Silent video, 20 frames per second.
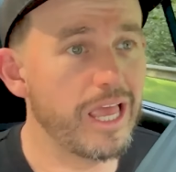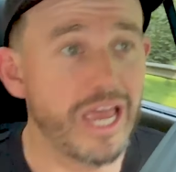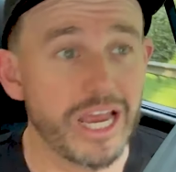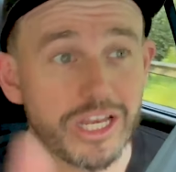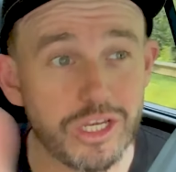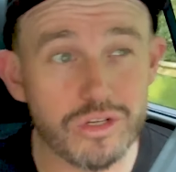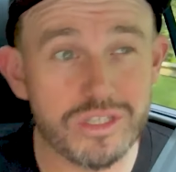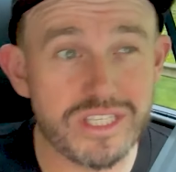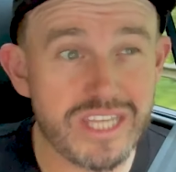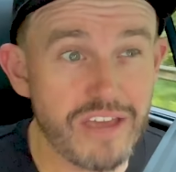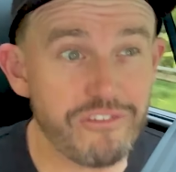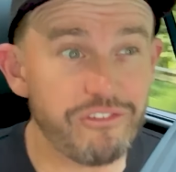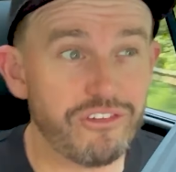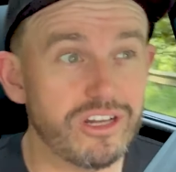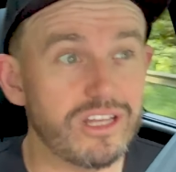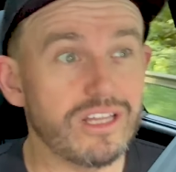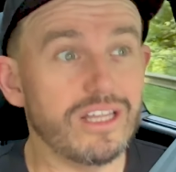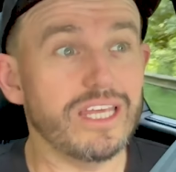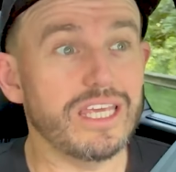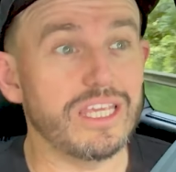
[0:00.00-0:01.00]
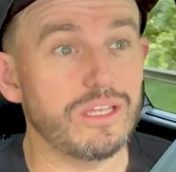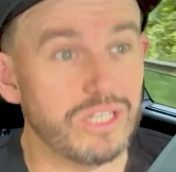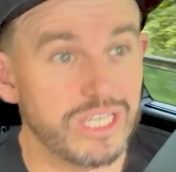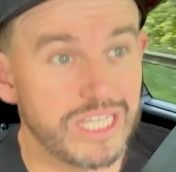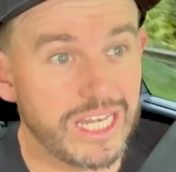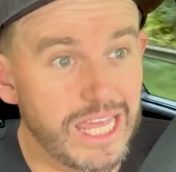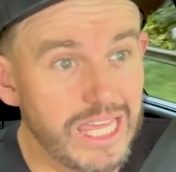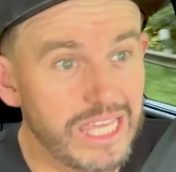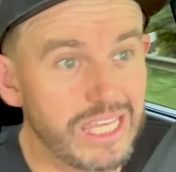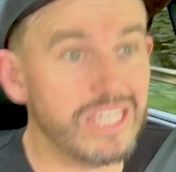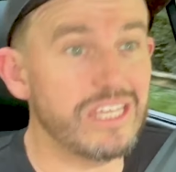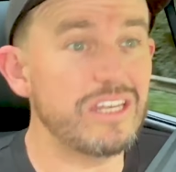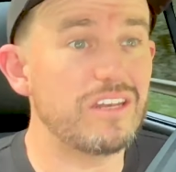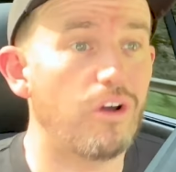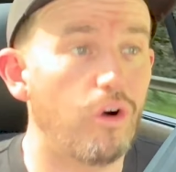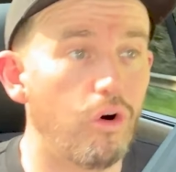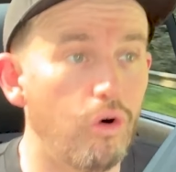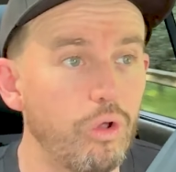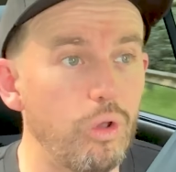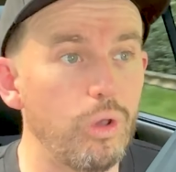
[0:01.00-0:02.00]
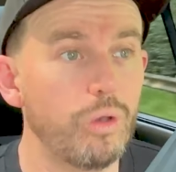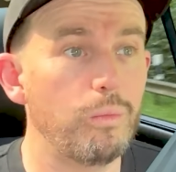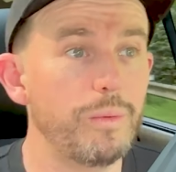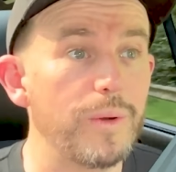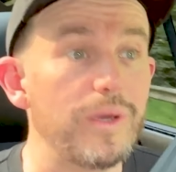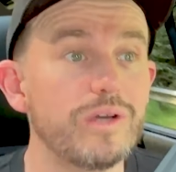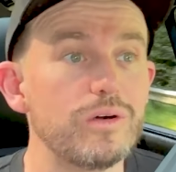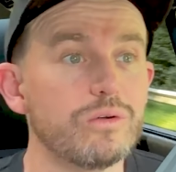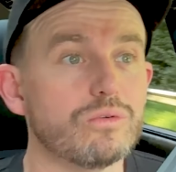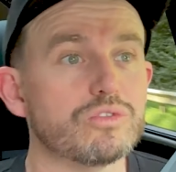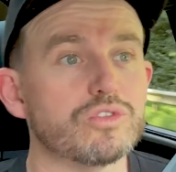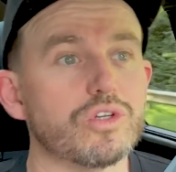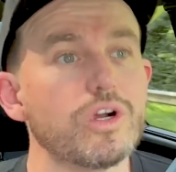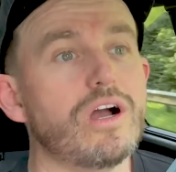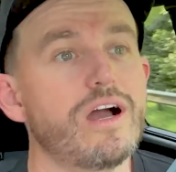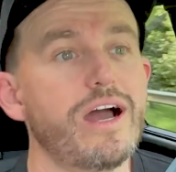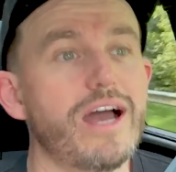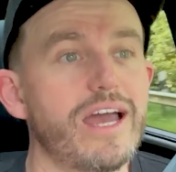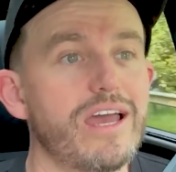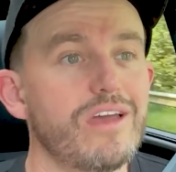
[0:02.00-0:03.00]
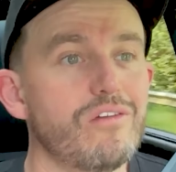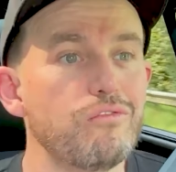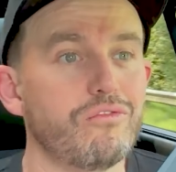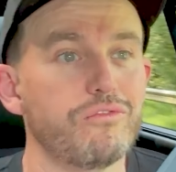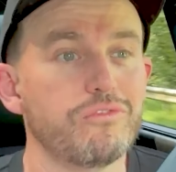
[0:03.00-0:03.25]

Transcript: and you definitely need all-wheel drive,